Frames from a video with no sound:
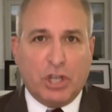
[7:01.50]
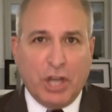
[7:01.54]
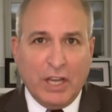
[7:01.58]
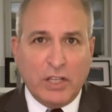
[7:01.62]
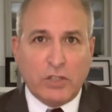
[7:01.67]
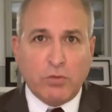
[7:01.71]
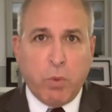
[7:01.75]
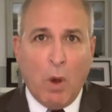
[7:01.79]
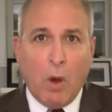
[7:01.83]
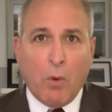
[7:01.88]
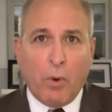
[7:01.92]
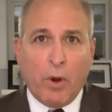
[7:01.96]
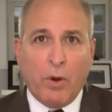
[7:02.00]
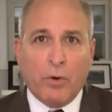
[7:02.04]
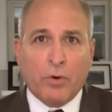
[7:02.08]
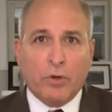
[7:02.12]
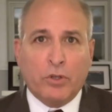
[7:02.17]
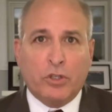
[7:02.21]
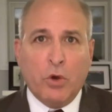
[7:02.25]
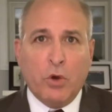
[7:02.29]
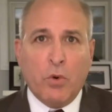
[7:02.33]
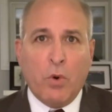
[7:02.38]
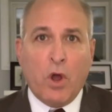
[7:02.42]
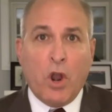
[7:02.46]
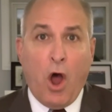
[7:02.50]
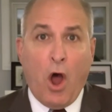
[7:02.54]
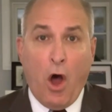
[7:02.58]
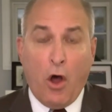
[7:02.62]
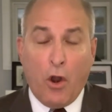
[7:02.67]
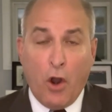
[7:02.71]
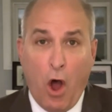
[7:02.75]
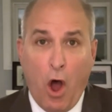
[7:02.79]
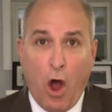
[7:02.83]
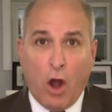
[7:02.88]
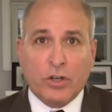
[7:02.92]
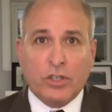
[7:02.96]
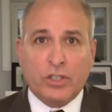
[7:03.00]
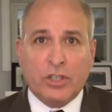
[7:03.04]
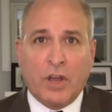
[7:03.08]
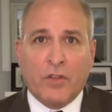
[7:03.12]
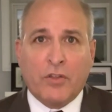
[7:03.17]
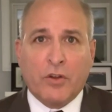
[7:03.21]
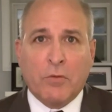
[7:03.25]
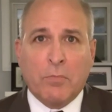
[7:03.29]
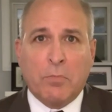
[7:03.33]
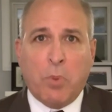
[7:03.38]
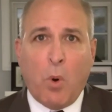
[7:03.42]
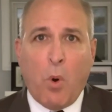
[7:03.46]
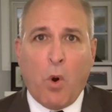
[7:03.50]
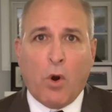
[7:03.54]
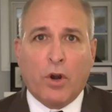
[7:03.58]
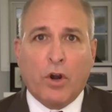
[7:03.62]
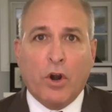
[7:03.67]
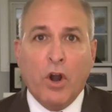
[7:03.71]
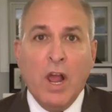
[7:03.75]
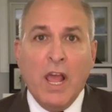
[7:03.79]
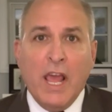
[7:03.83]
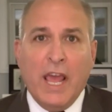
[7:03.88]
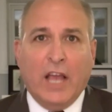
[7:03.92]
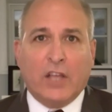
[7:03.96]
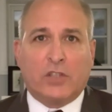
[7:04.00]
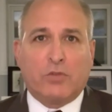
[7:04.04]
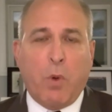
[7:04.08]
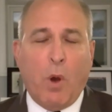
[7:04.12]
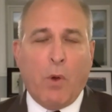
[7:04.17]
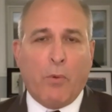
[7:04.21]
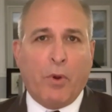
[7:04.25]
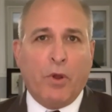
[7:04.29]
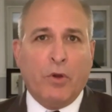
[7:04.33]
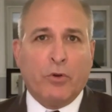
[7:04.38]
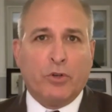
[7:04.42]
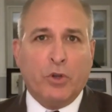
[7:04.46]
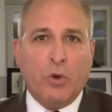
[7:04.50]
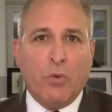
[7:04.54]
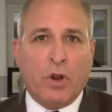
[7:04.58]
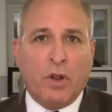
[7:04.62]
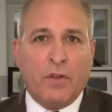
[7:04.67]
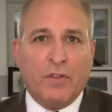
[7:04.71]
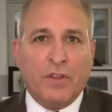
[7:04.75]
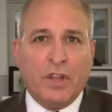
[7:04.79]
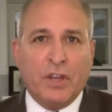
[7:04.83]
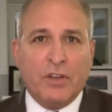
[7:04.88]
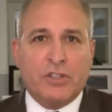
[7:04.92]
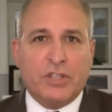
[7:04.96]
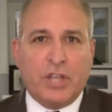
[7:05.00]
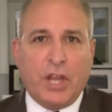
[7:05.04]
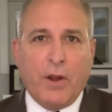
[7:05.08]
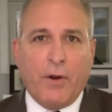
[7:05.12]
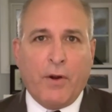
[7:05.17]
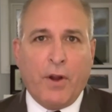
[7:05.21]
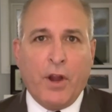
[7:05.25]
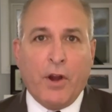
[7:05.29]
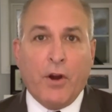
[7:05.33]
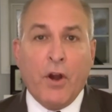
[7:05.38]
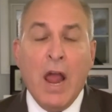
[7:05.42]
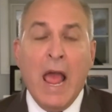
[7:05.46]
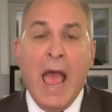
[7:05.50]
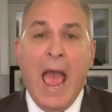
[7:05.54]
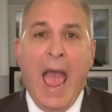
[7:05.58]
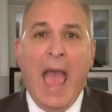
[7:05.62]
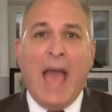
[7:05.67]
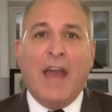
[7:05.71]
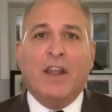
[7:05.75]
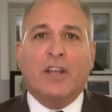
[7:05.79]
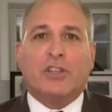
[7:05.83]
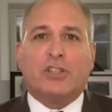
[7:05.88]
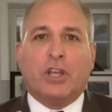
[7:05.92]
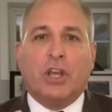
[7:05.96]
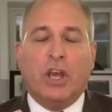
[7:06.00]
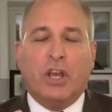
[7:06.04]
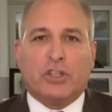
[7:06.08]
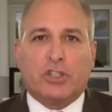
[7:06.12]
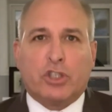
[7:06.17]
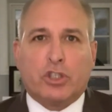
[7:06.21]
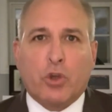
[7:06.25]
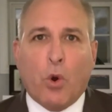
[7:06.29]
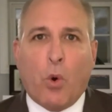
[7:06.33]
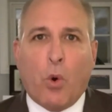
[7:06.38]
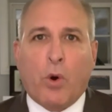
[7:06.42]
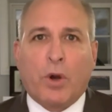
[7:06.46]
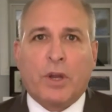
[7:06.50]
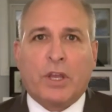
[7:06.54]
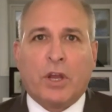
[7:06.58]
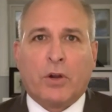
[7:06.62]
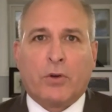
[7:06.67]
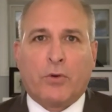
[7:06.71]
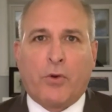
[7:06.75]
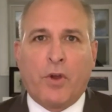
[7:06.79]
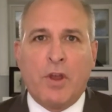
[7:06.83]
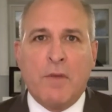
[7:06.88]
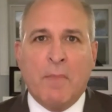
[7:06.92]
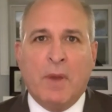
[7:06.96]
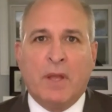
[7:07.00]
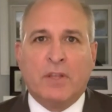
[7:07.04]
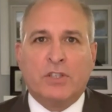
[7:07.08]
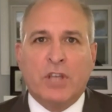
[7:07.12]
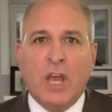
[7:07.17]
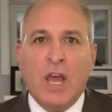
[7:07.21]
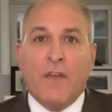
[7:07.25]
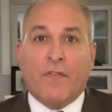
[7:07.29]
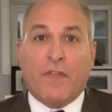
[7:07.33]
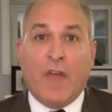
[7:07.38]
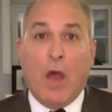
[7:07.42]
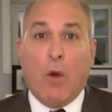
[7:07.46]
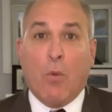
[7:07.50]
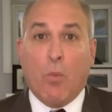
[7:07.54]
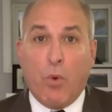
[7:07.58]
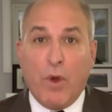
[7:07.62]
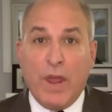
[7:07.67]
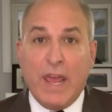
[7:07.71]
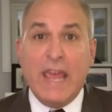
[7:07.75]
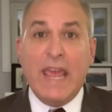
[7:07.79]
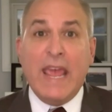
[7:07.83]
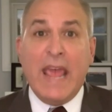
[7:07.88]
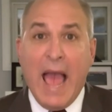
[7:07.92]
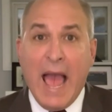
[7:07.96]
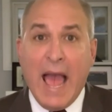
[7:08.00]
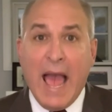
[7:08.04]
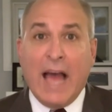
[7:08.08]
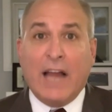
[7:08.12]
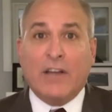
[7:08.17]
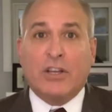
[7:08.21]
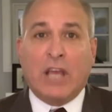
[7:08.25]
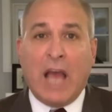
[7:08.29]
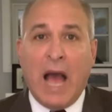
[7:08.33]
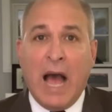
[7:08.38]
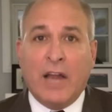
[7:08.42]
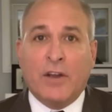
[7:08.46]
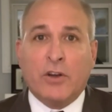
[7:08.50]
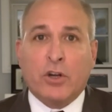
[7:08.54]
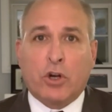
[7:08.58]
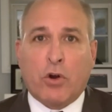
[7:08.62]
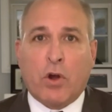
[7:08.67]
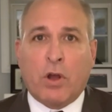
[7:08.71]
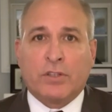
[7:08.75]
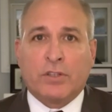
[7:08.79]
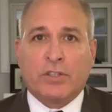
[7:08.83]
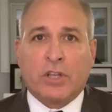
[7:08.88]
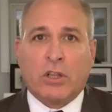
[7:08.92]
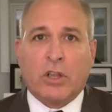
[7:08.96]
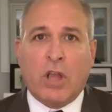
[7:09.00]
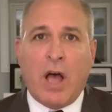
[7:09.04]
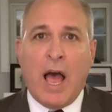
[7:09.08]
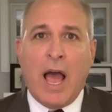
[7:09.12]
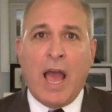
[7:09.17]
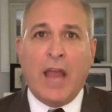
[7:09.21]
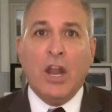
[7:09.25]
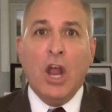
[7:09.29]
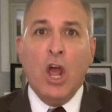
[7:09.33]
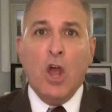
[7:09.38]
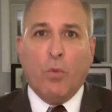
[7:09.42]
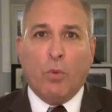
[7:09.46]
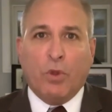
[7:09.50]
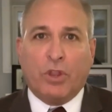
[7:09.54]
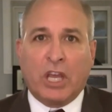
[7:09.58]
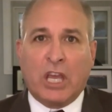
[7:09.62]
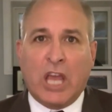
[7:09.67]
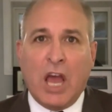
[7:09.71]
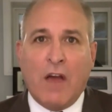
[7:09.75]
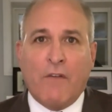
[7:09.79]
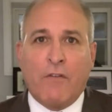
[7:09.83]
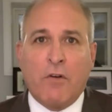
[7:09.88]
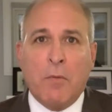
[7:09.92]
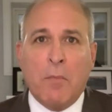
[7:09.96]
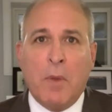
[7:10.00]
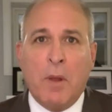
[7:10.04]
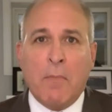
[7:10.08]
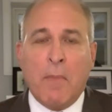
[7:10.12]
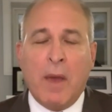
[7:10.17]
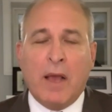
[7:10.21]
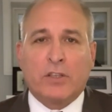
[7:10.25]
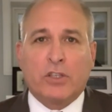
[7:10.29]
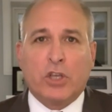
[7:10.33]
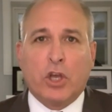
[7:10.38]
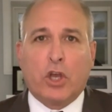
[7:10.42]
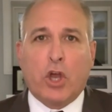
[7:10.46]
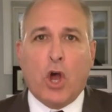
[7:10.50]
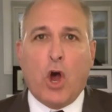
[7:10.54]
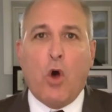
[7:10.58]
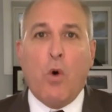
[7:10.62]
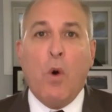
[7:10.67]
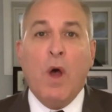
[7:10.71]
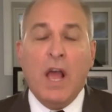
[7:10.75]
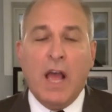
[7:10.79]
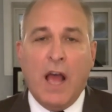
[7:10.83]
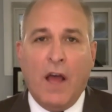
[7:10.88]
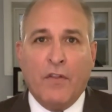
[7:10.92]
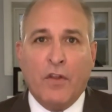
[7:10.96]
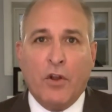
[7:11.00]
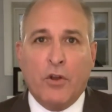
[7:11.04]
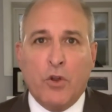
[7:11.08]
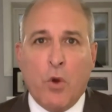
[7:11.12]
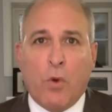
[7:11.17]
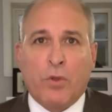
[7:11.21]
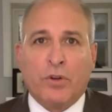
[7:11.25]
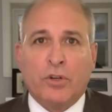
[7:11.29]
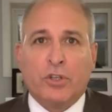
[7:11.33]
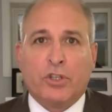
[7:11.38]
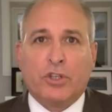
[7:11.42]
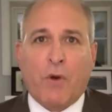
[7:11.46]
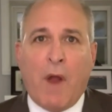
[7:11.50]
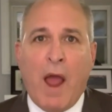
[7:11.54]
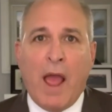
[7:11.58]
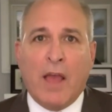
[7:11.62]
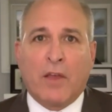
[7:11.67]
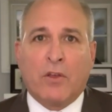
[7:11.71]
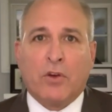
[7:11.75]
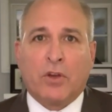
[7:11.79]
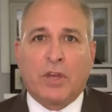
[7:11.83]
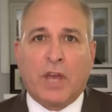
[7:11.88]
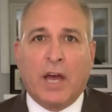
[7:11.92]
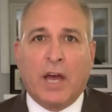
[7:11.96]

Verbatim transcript: just what we were doing on our southern border; it's what we were doing on the interior, and it's the historic agreements that we had gotten right. across the line with the government of Mexico and the Northern Triangle